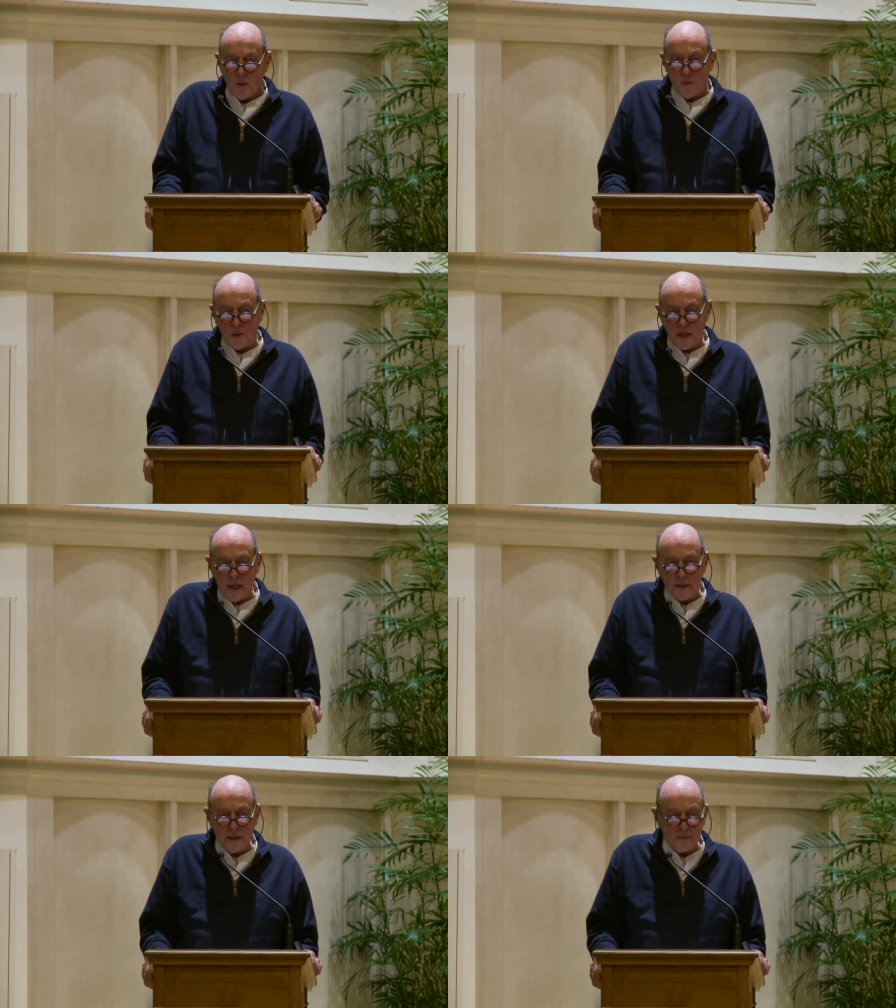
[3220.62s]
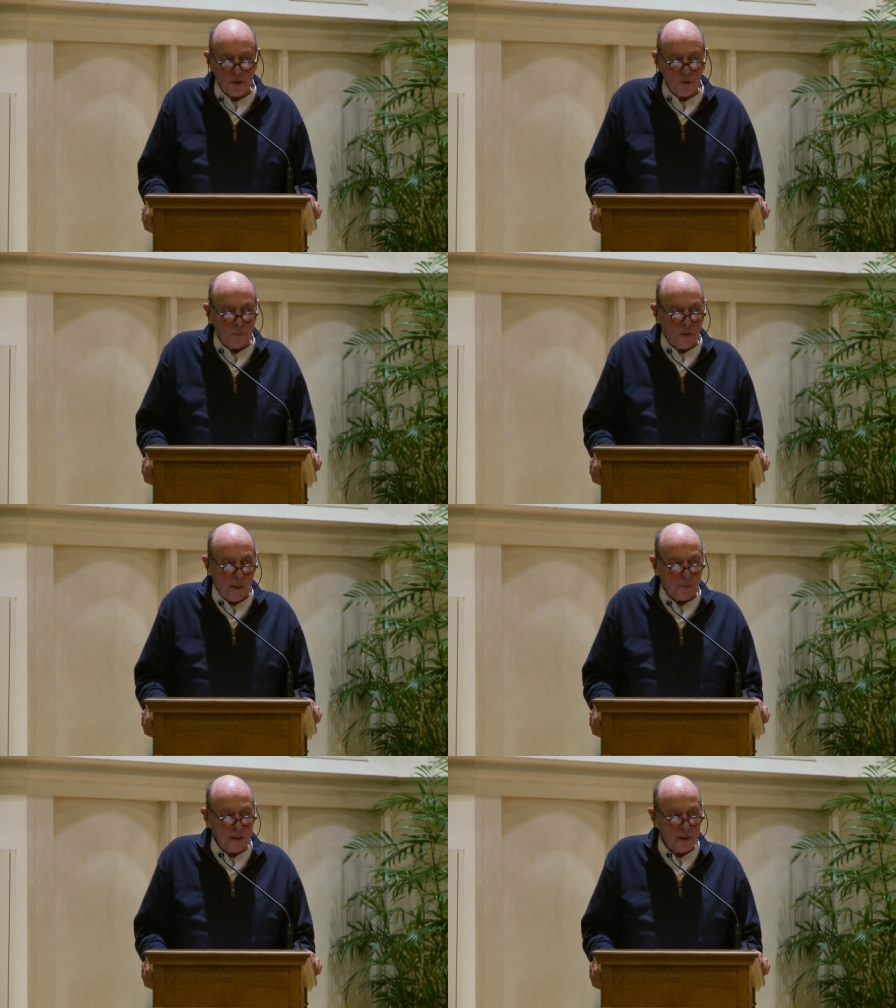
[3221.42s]
land gives you
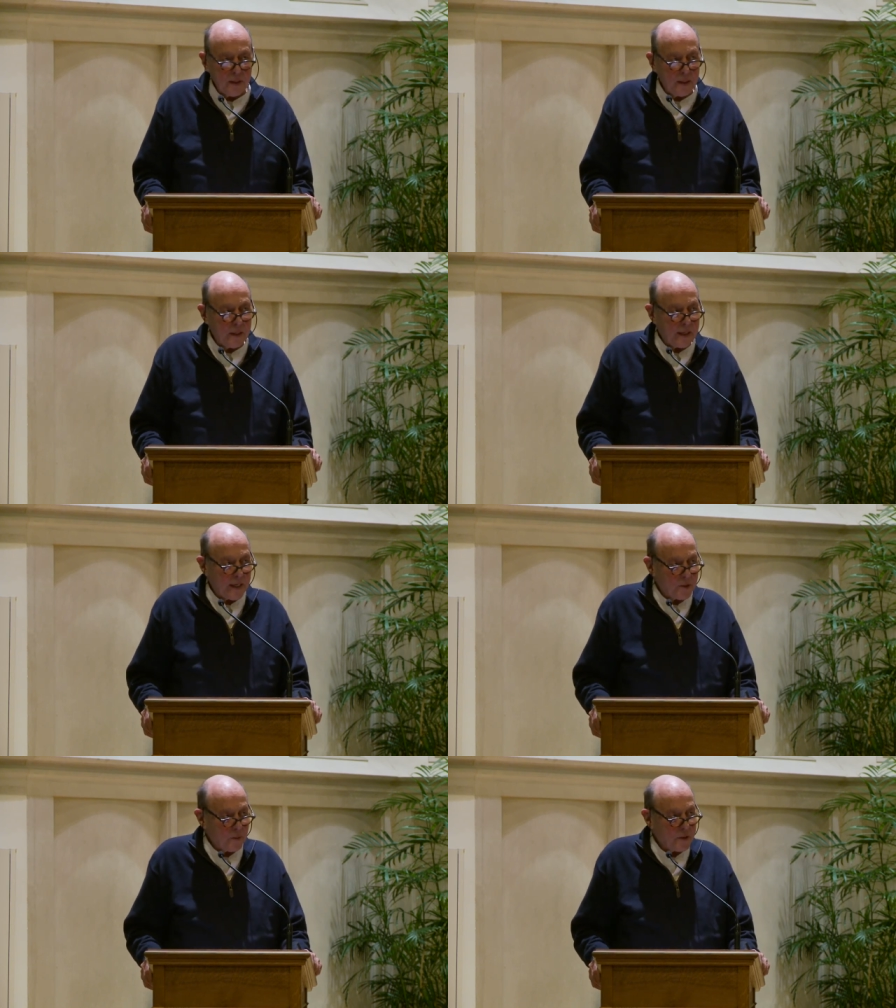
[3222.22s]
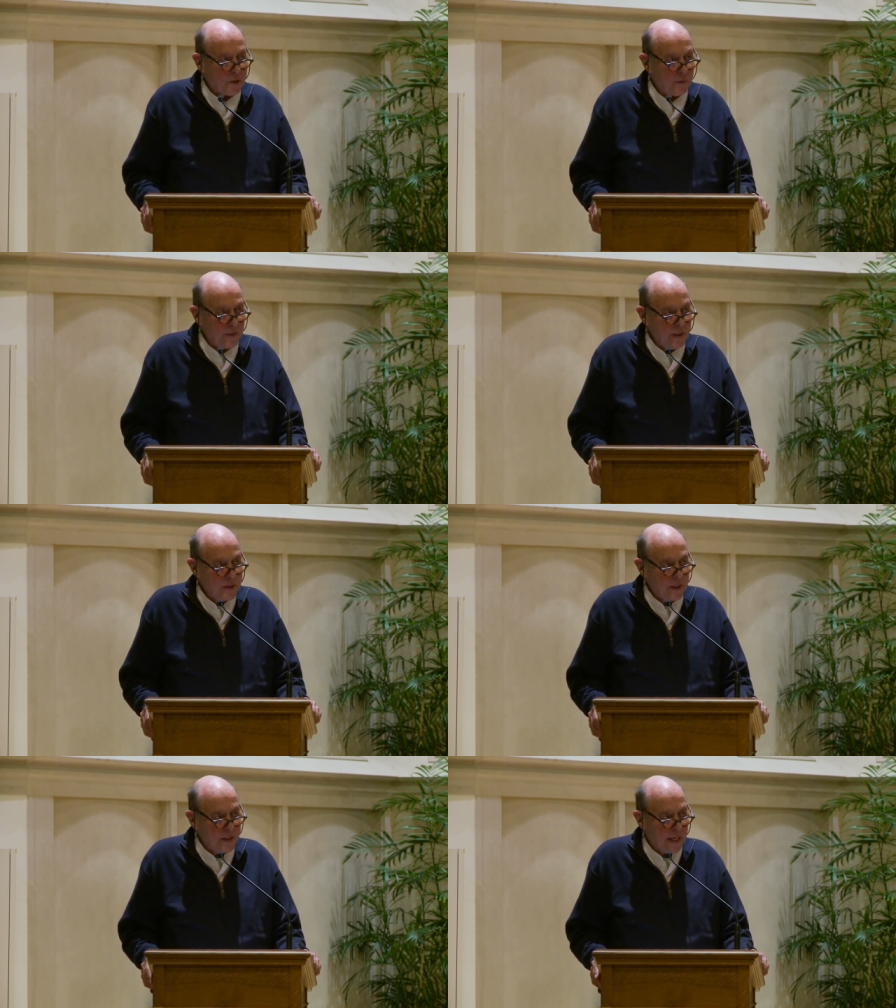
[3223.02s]
property and cadastral
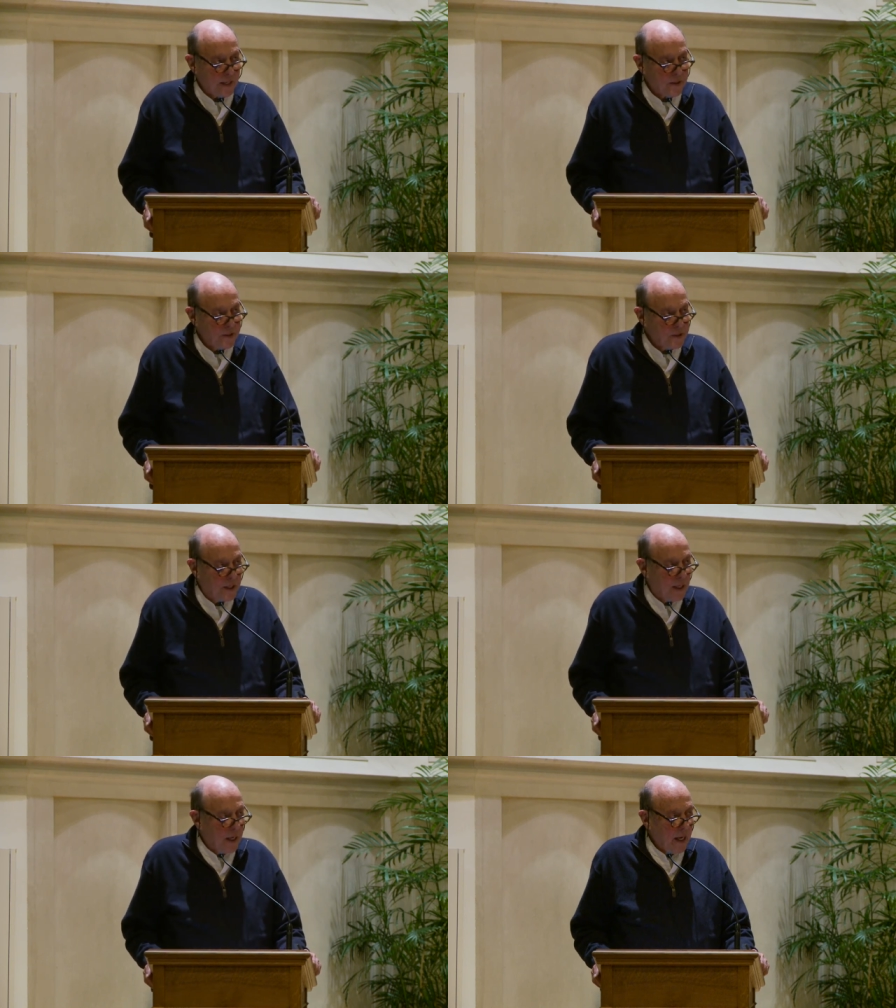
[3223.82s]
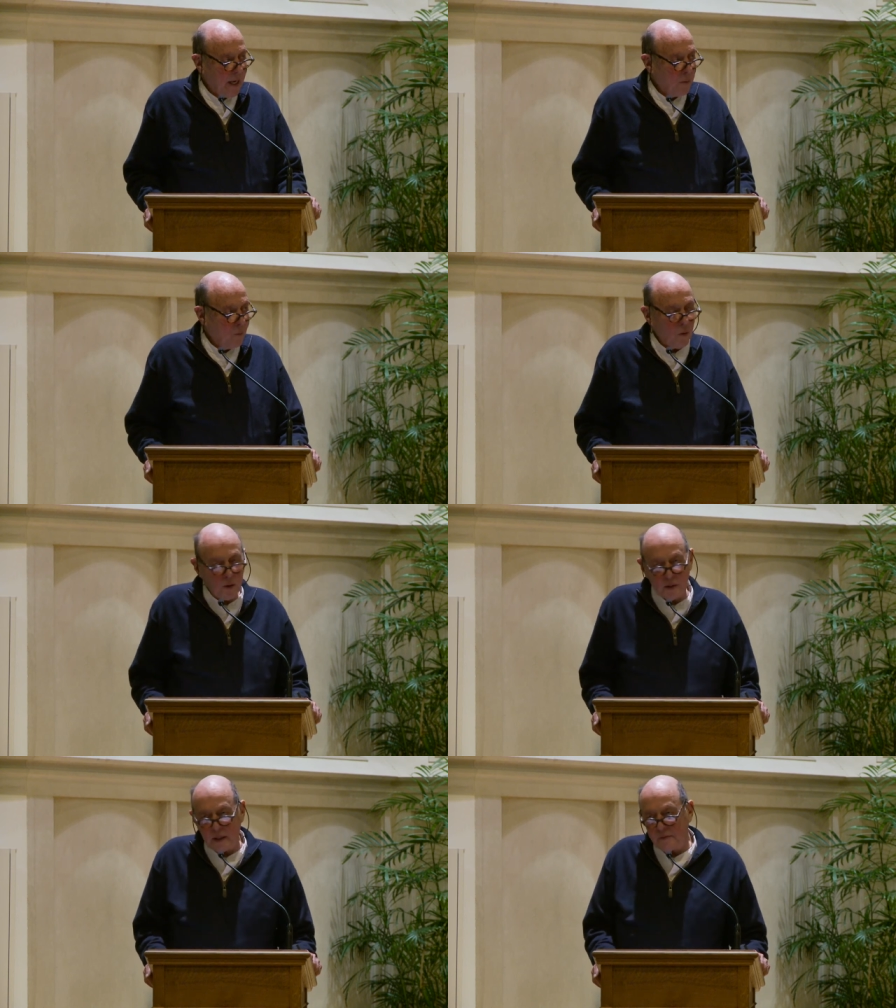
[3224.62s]
surveys and taxes, and
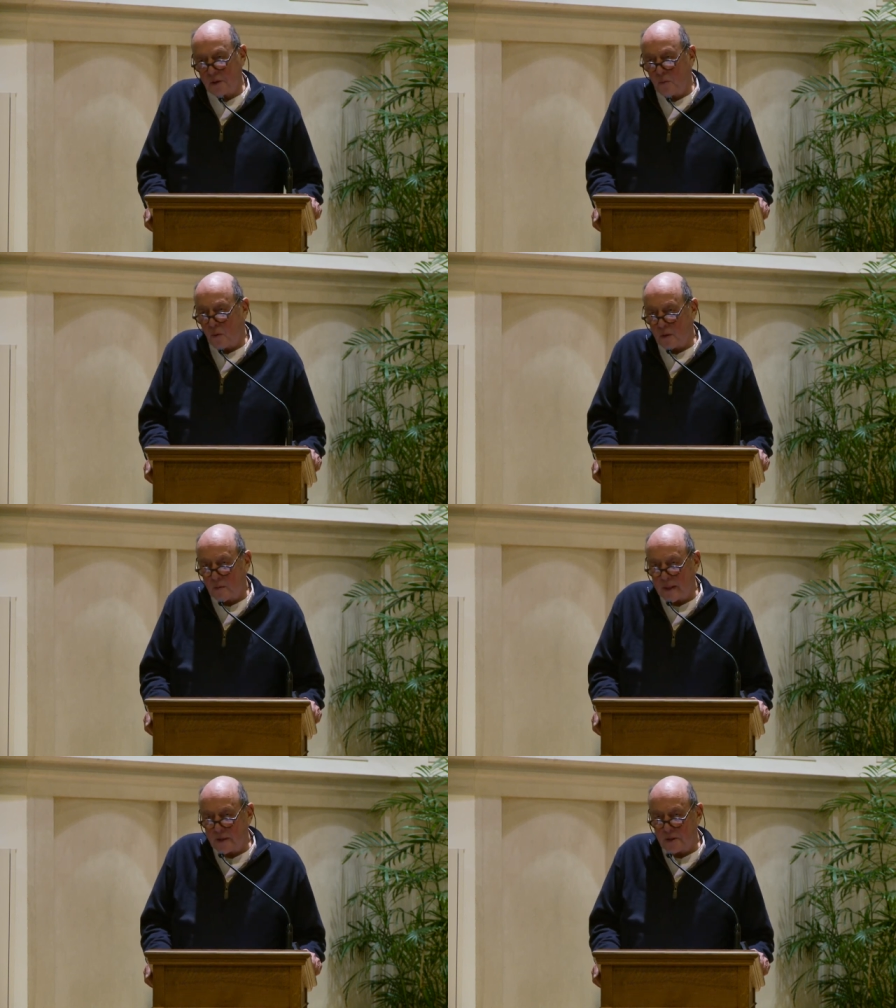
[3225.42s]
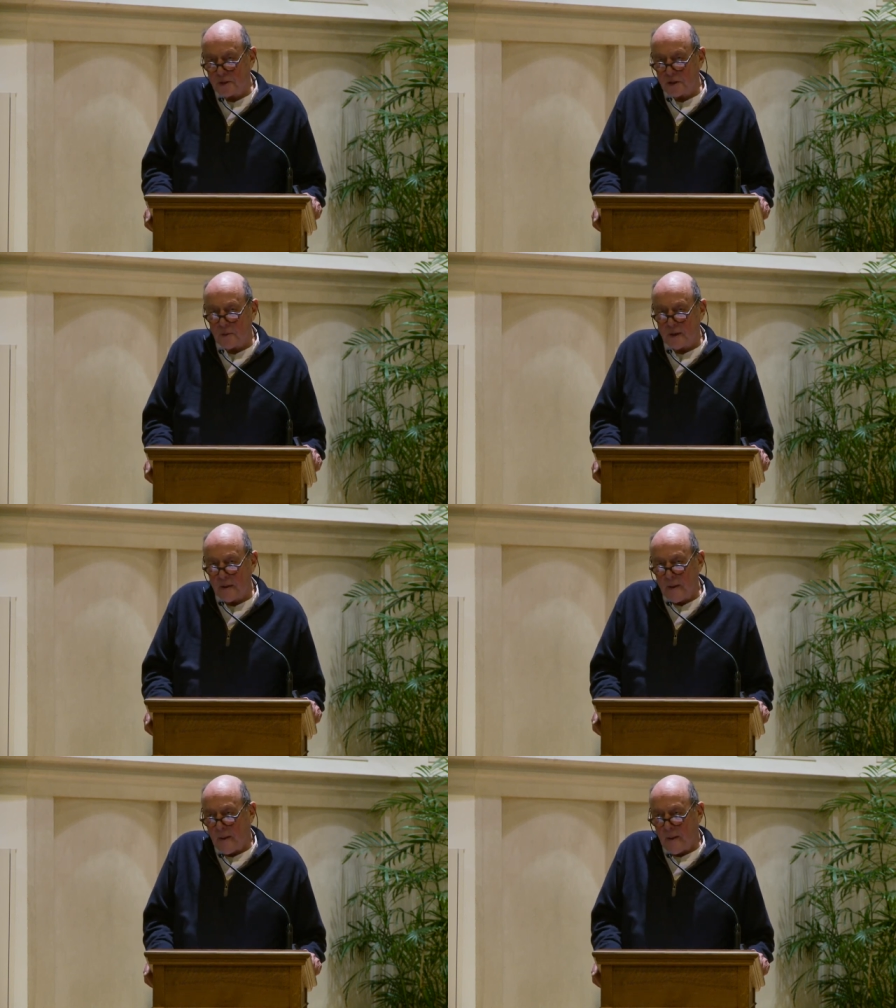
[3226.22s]
water gives you water rates and so on.